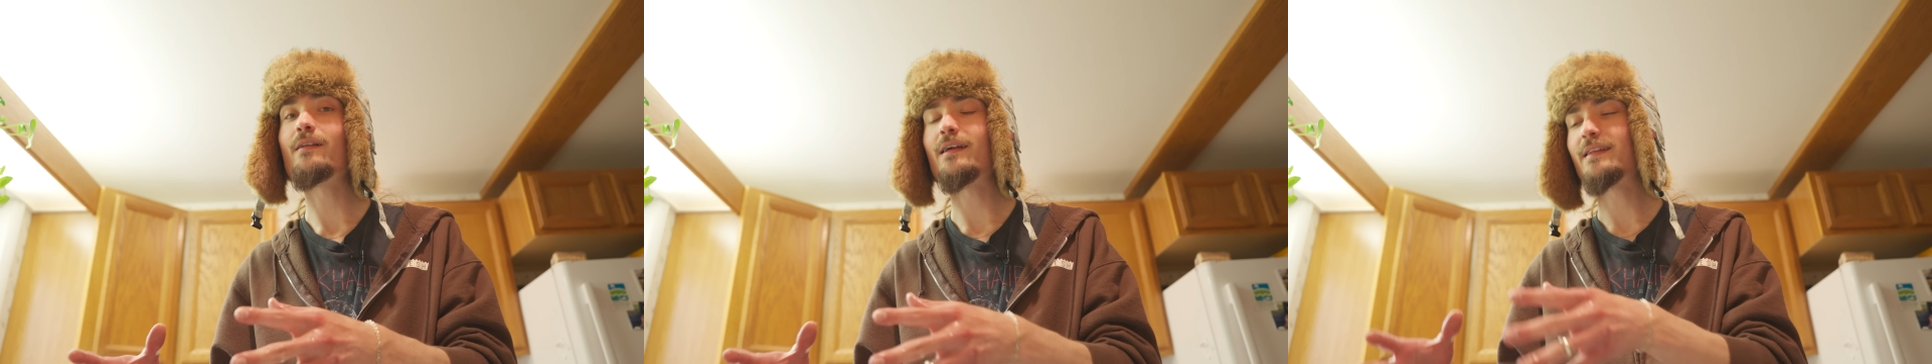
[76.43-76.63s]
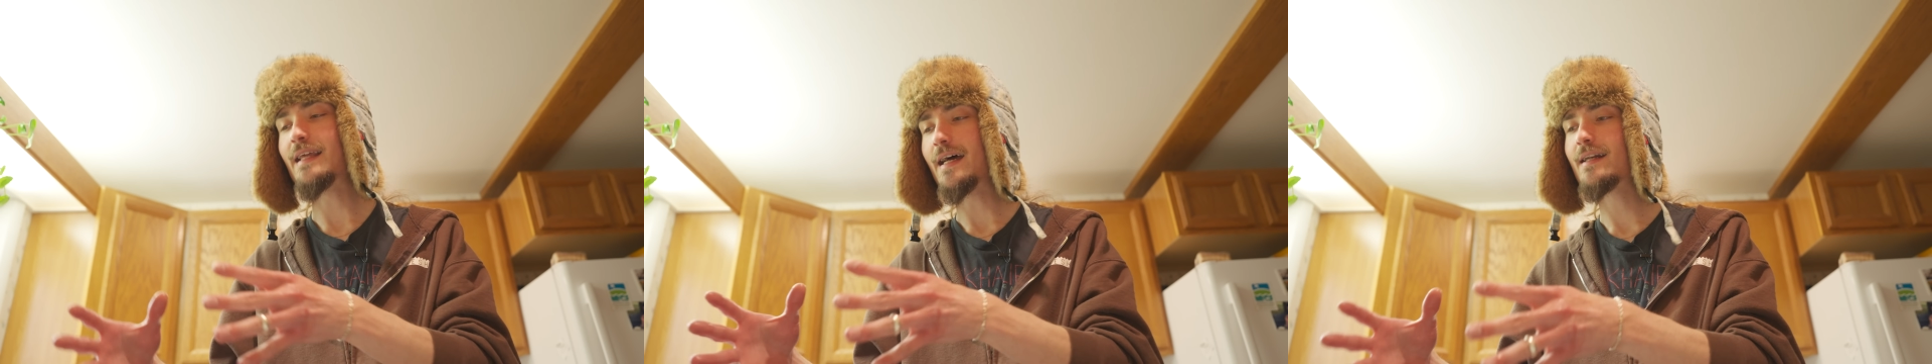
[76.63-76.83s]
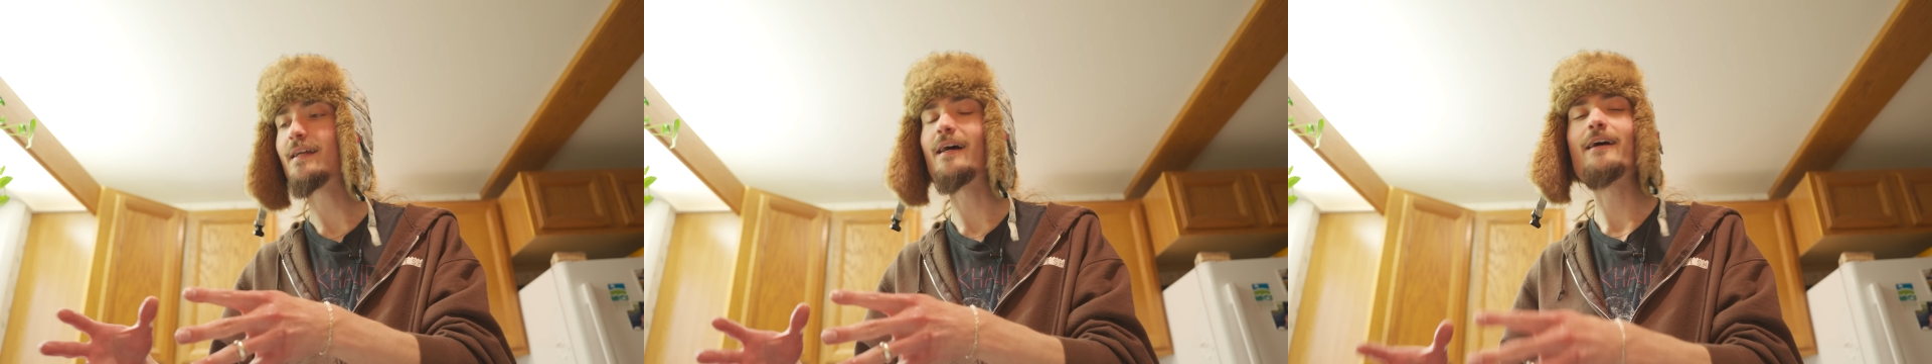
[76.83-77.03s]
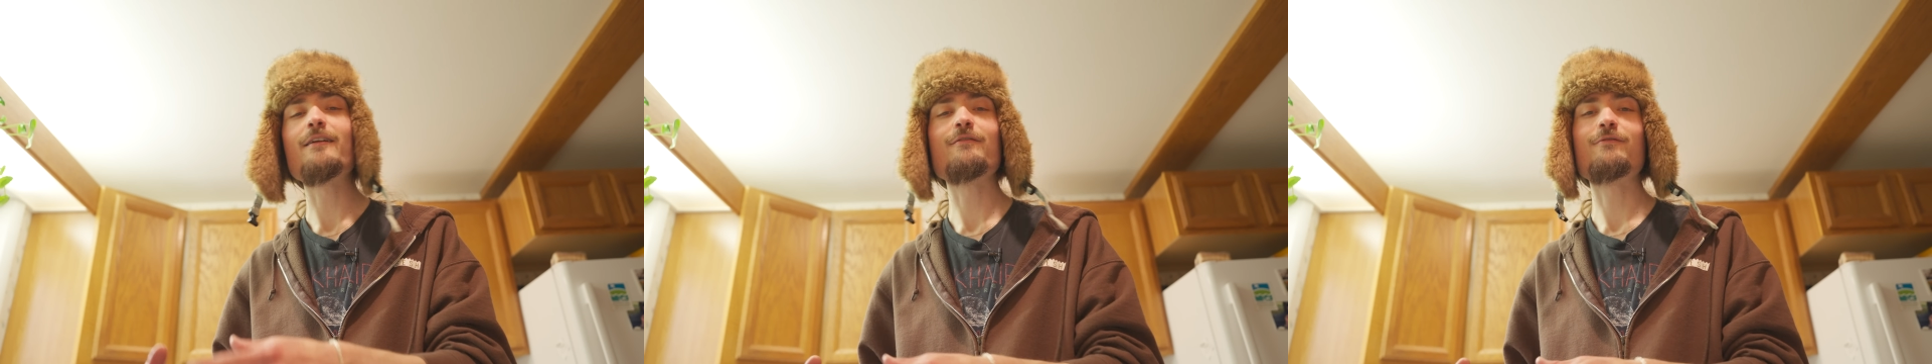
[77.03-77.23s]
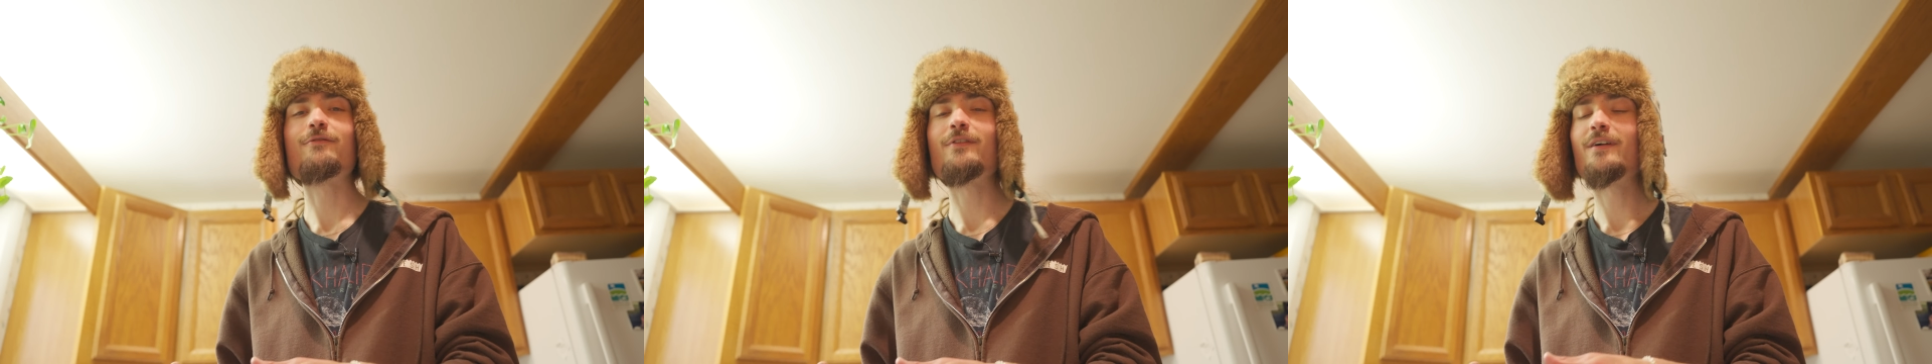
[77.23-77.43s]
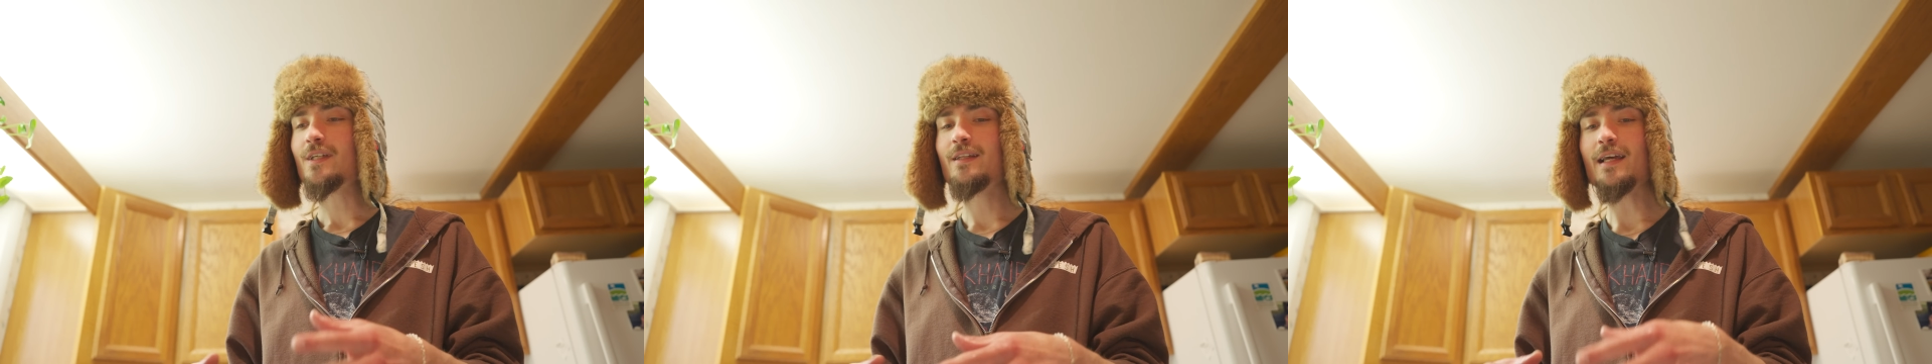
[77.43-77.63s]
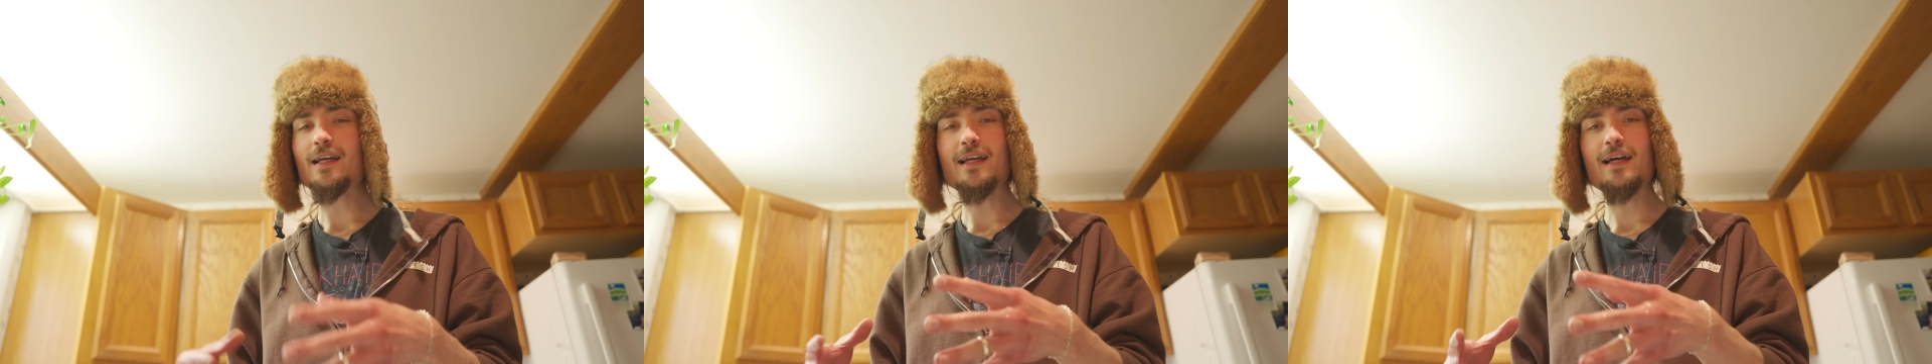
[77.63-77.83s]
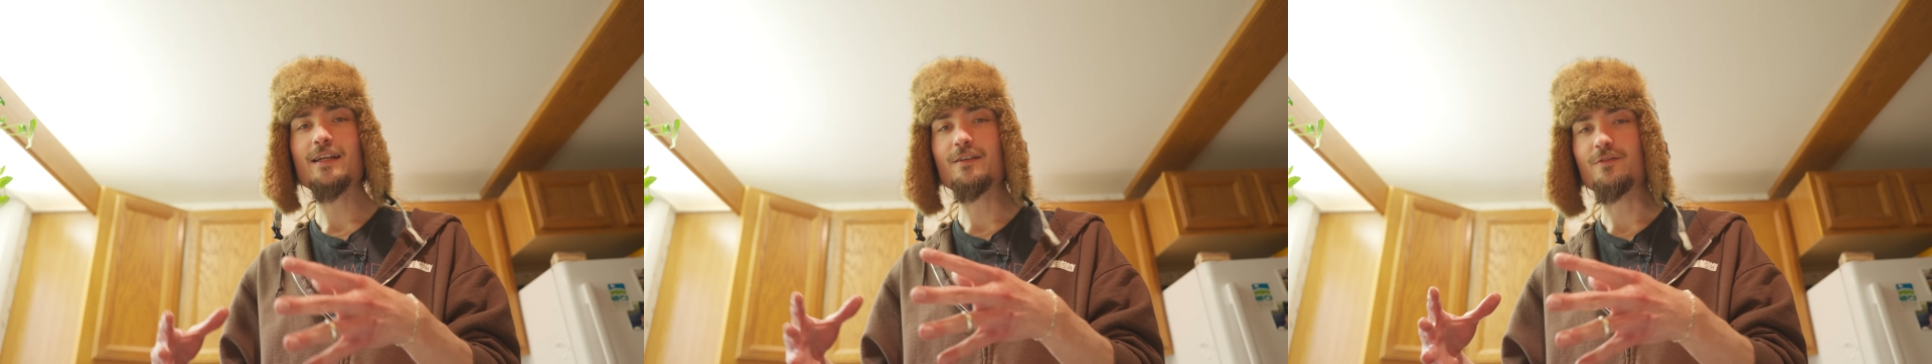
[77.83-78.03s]
like that kind
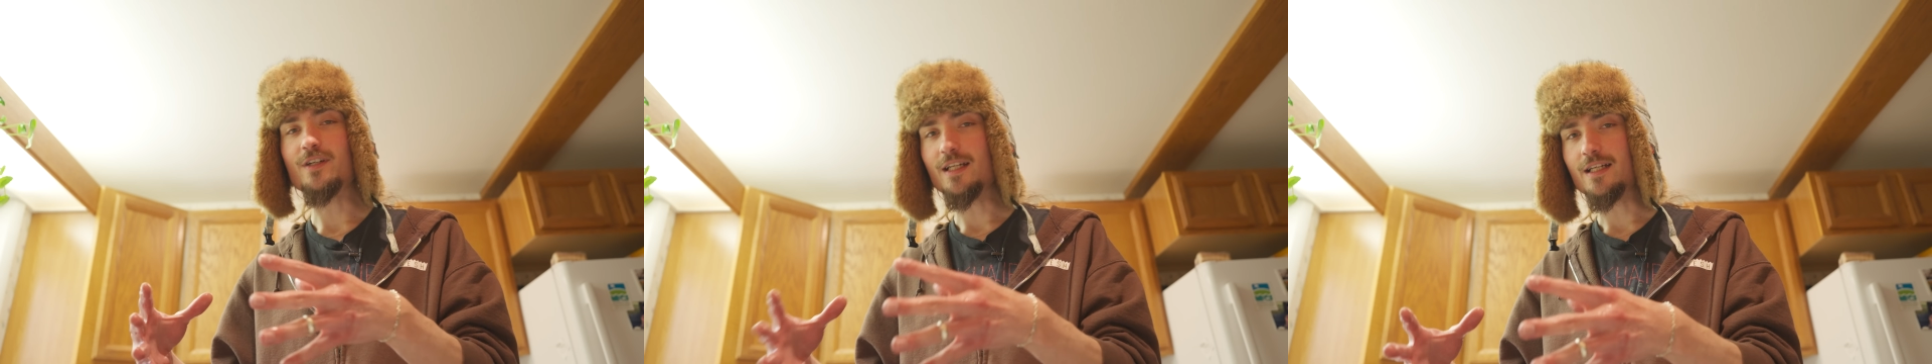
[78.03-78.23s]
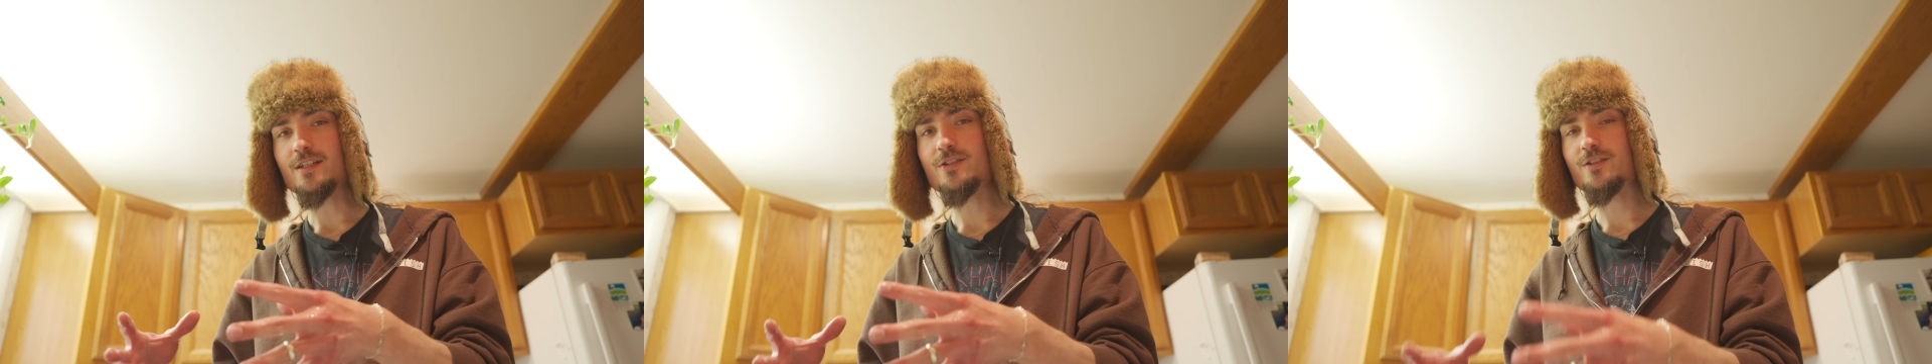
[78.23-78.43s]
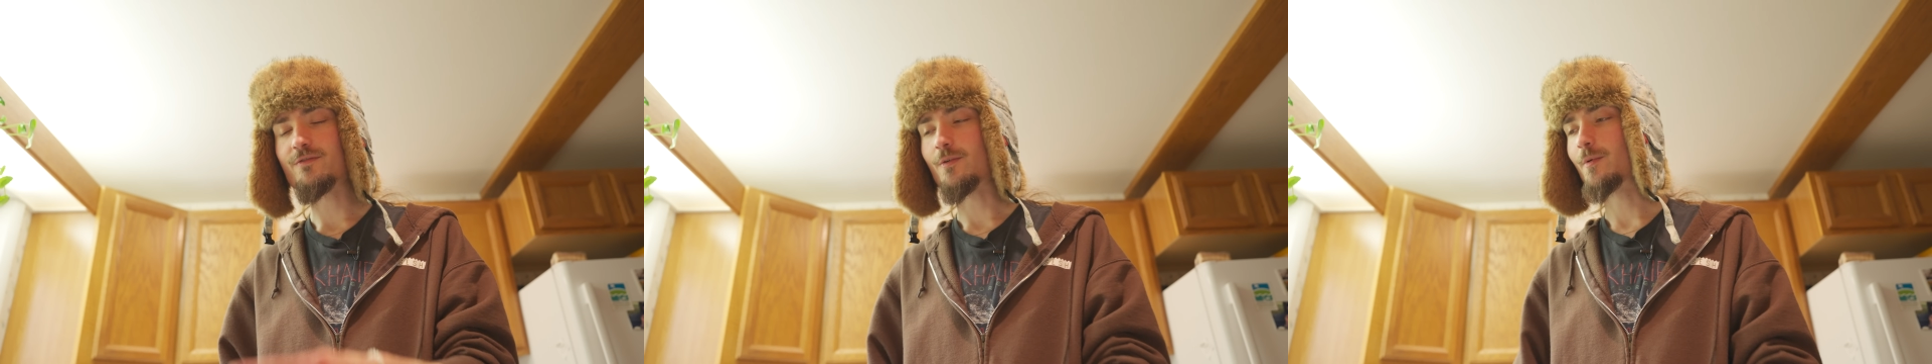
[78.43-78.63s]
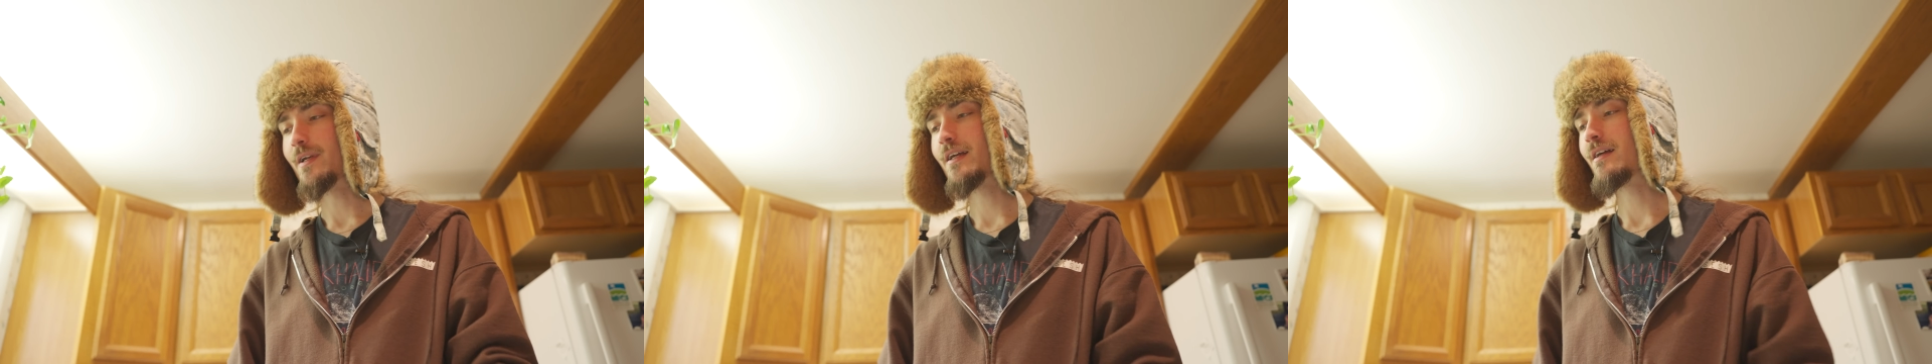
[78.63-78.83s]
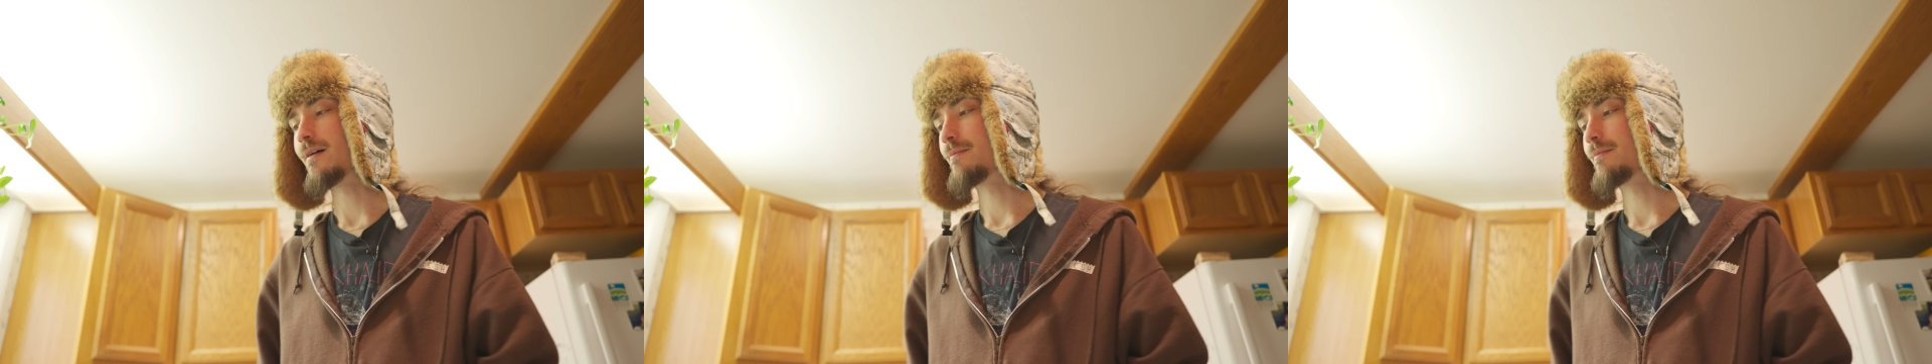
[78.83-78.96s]
of niche for when it